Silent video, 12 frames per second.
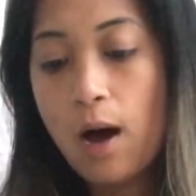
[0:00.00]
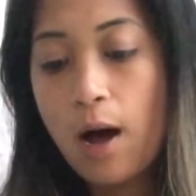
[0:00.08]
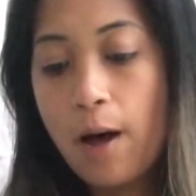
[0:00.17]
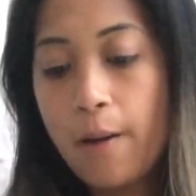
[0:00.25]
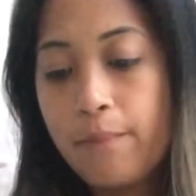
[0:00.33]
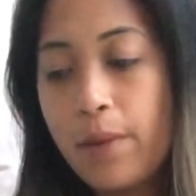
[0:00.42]

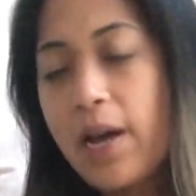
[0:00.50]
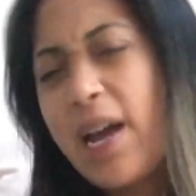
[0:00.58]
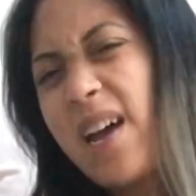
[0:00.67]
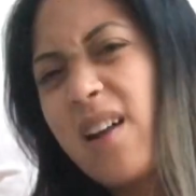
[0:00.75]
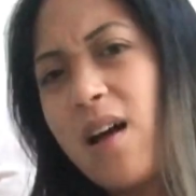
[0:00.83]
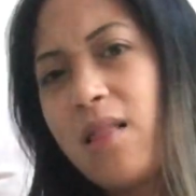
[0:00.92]

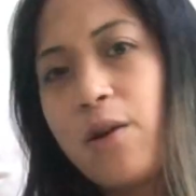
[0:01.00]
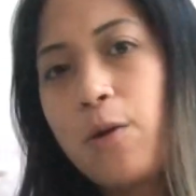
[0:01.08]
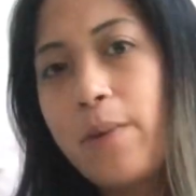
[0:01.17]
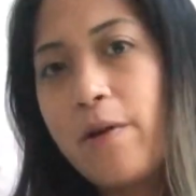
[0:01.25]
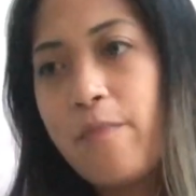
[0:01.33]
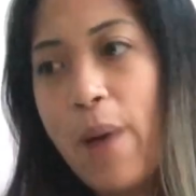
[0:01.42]
Again, a little
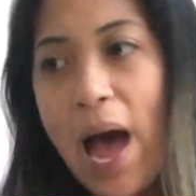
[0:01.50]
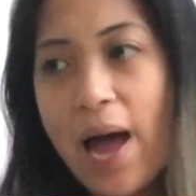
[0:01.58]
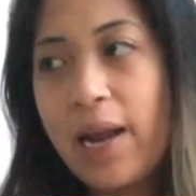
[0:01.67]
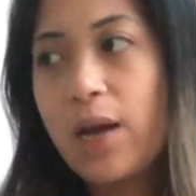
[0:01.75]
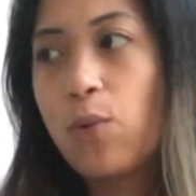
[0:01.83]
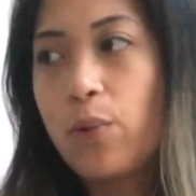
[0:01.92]
bit of
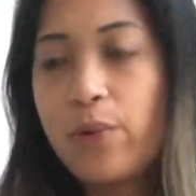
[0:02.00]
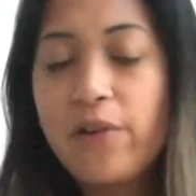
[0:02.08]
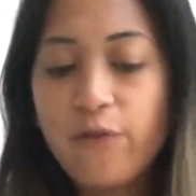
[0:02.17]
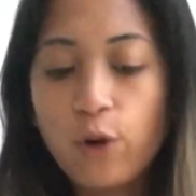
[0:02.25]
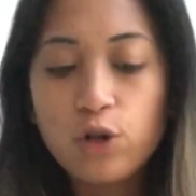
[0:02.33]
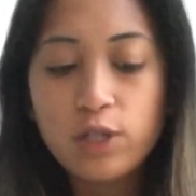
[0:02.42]
panic when we
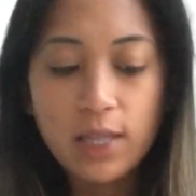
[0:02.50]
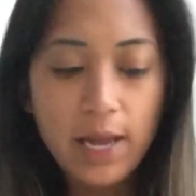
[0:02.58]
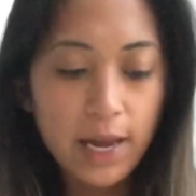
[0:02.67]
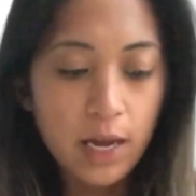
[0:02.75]
first